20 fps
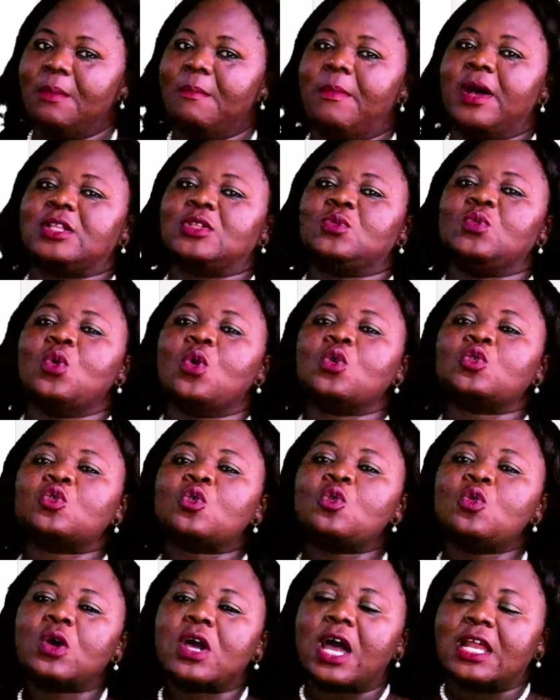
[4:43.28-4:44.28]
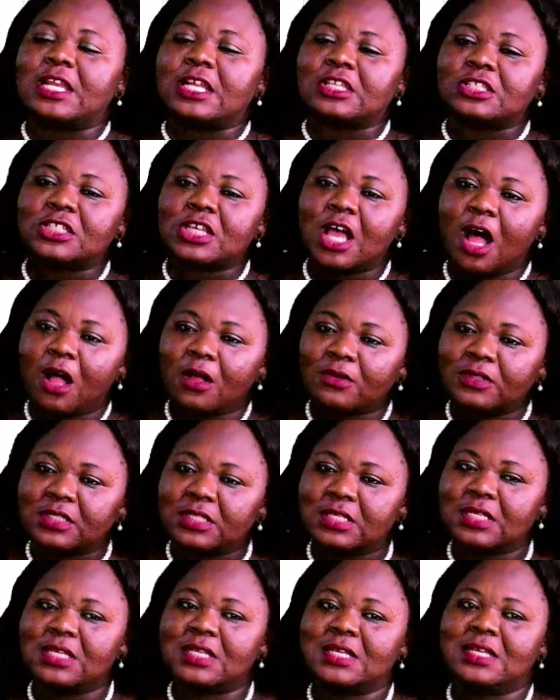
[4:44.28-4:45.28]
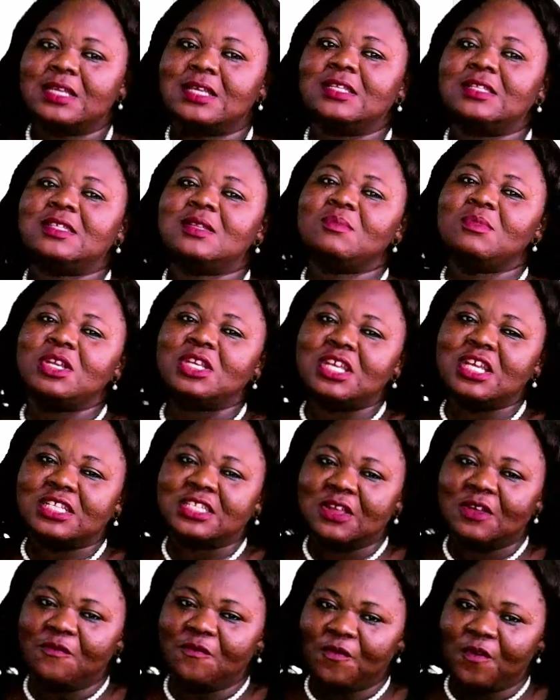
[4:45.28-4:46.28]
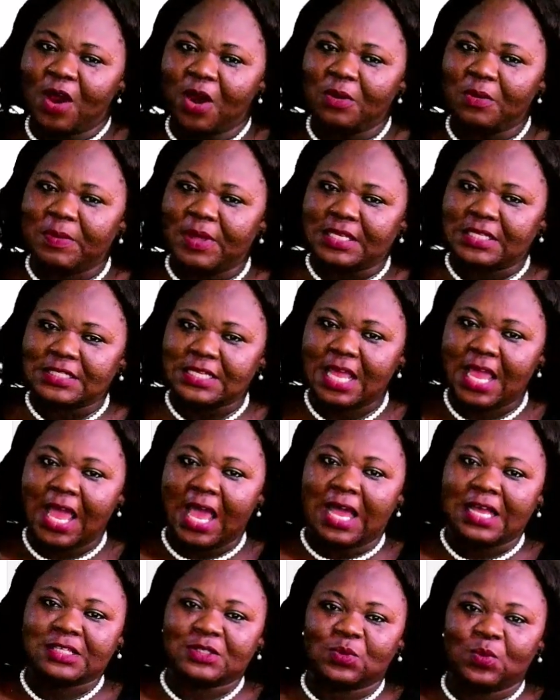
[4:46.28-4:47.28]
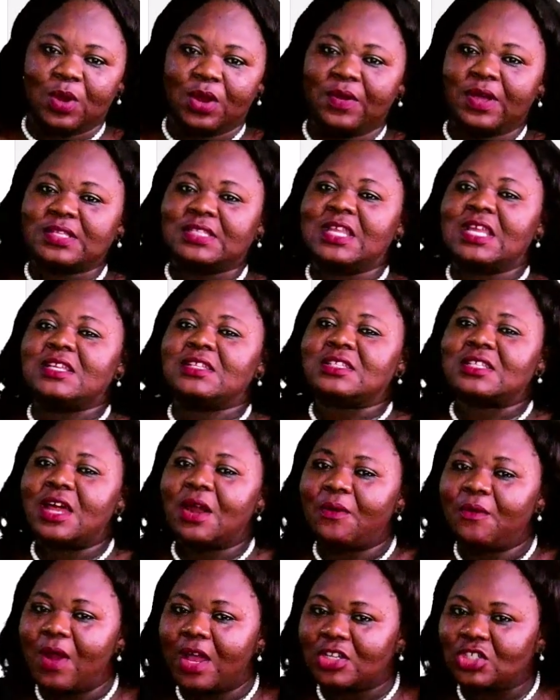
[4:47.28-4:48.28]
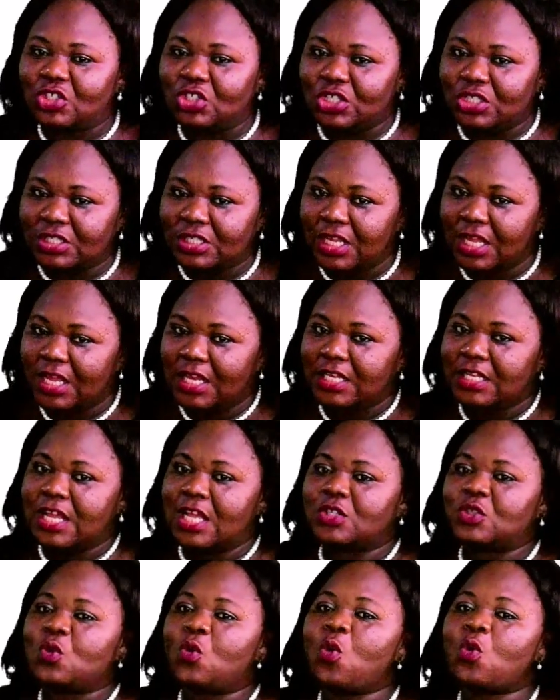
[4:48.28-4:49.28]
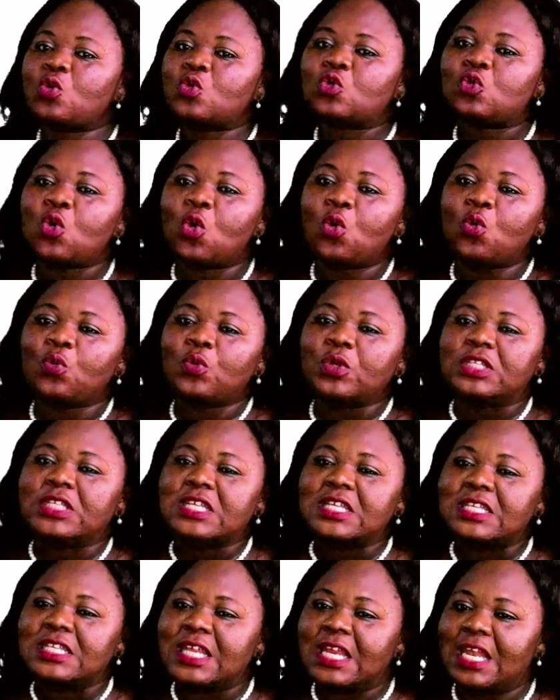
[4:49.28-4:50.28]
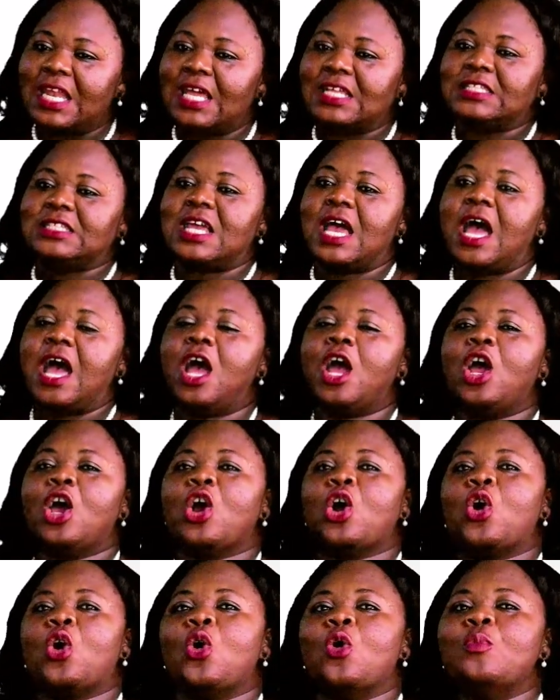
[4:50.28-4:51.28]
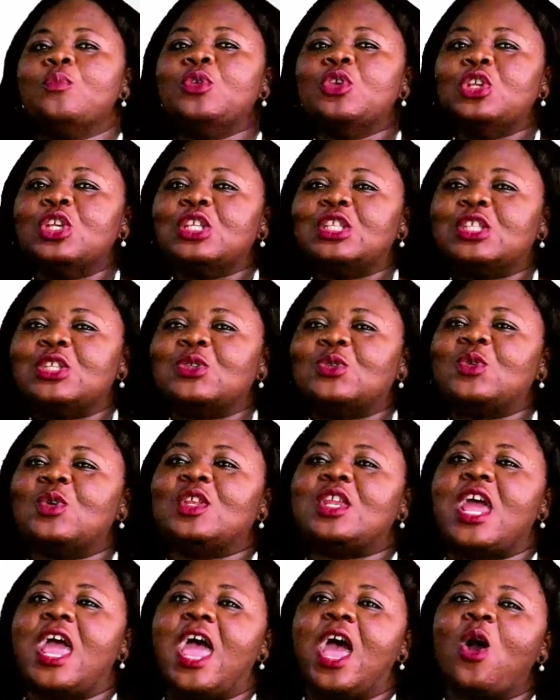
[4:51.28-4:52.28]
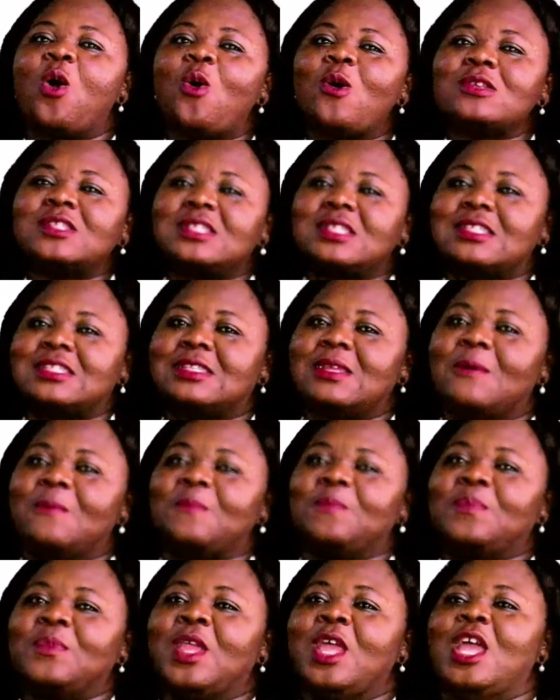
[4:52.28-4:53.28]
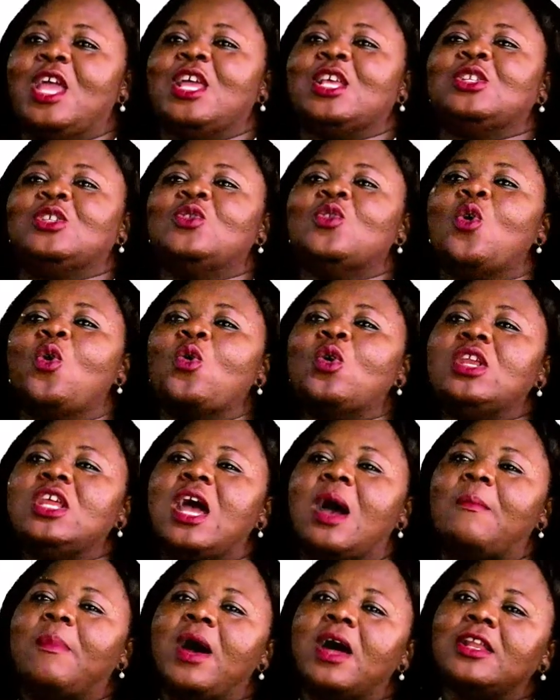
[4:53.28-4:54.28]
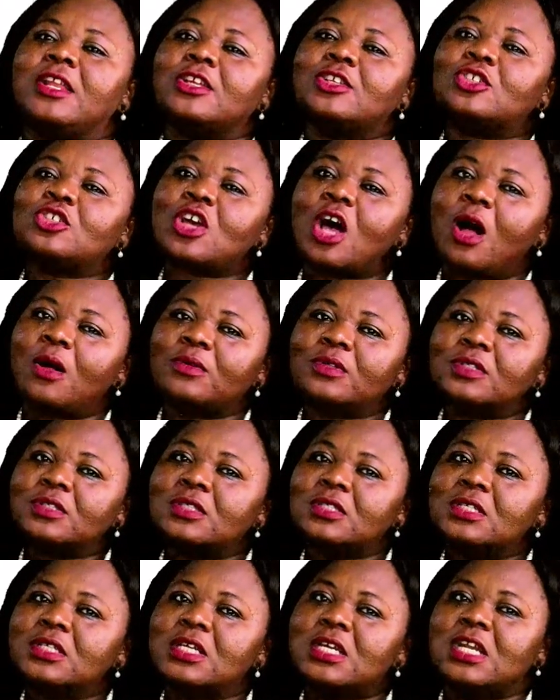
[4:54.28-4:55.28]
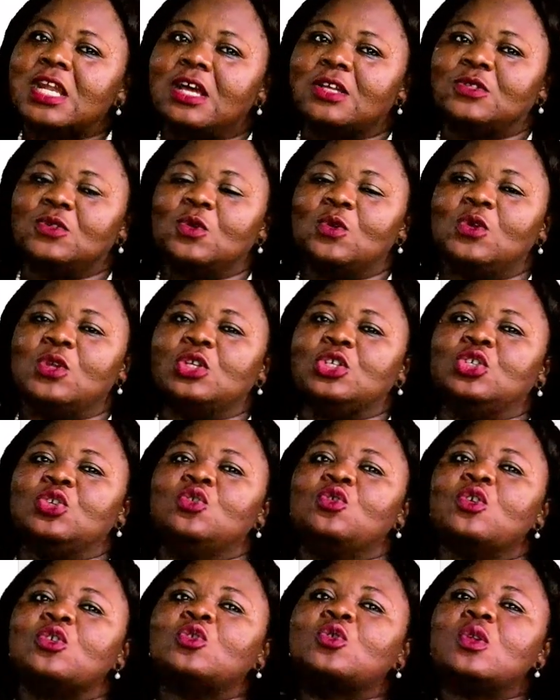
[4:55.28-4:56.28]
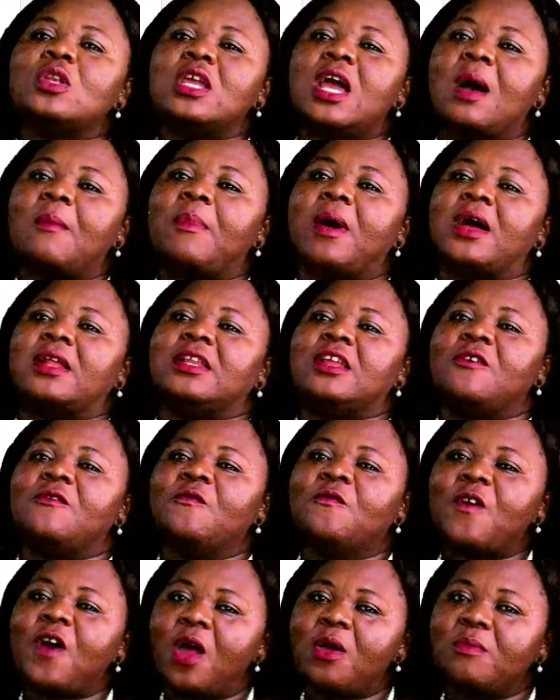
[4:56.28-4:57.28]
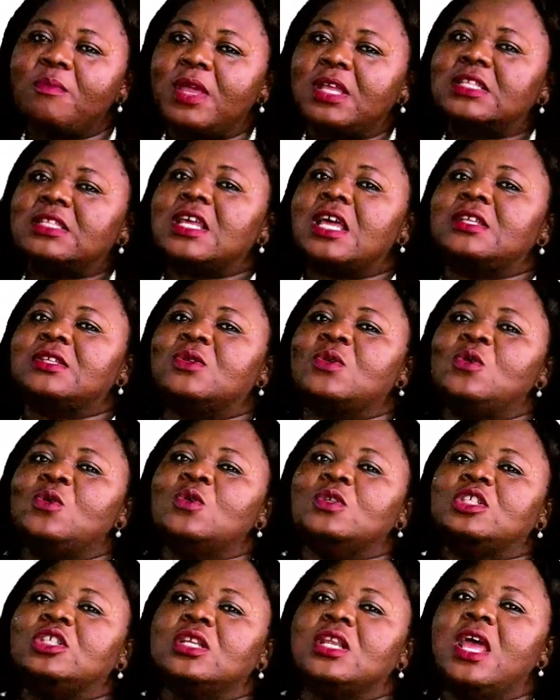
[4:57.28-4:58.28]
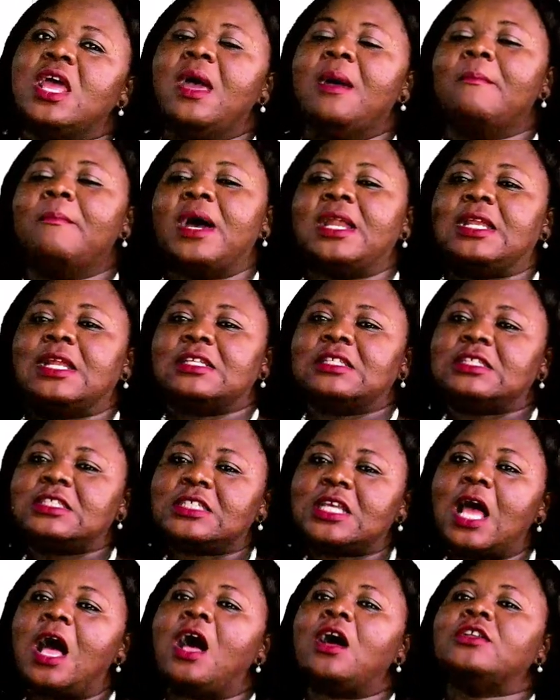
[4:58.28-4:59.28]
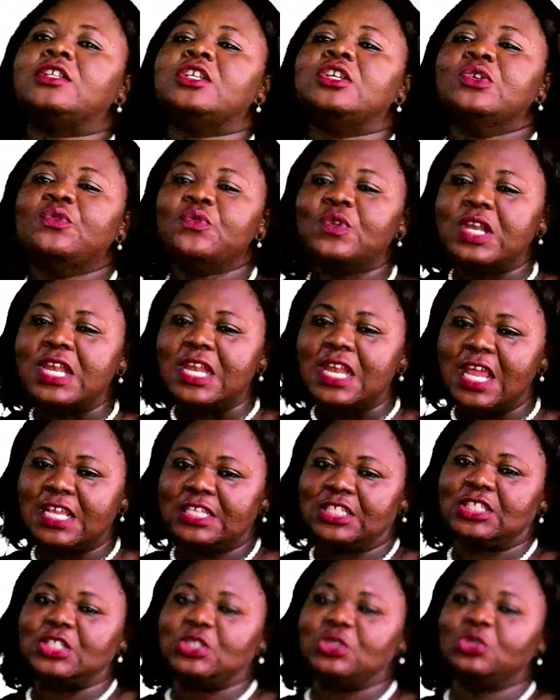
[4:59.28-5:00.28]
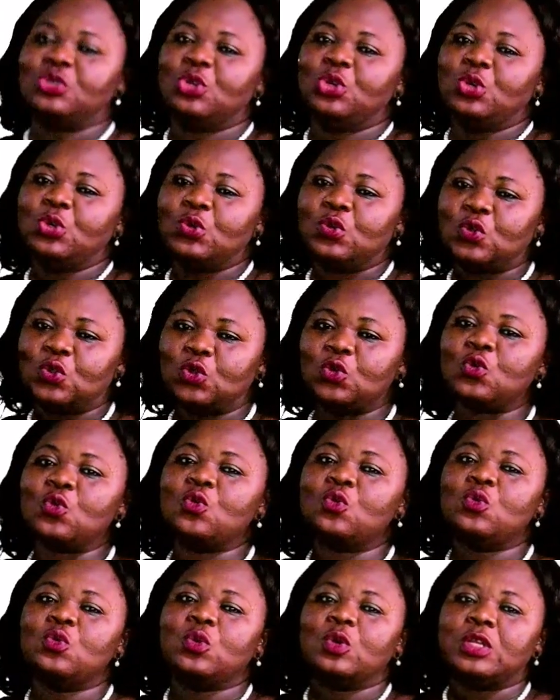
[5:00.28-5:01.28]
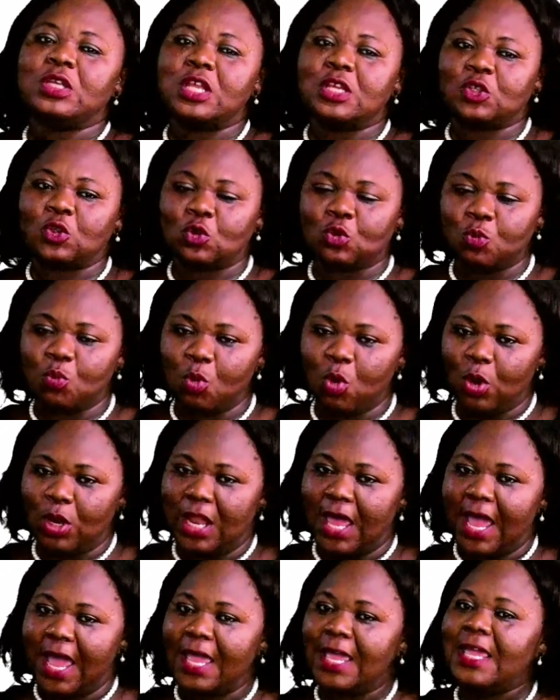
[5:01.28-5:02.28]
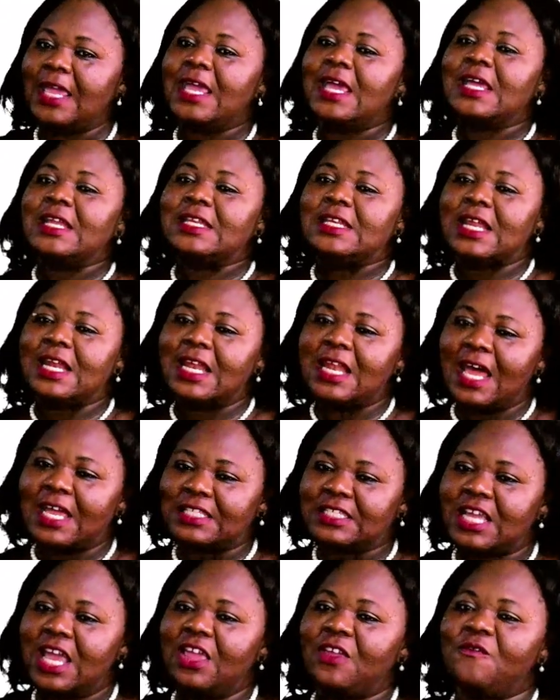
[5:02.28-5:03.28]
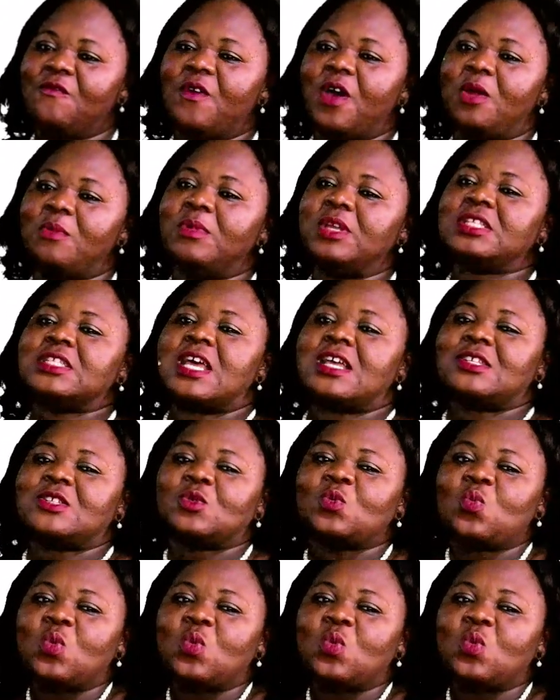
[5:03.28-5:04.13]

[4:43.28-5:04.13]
but we also look at the child, his immediate environment, as well as the interaction that goes on within the larger community. So the ecosystem is not only about the child in isolation, not only about the environment isolation, but the child in relation to the smaller and the larger environment, as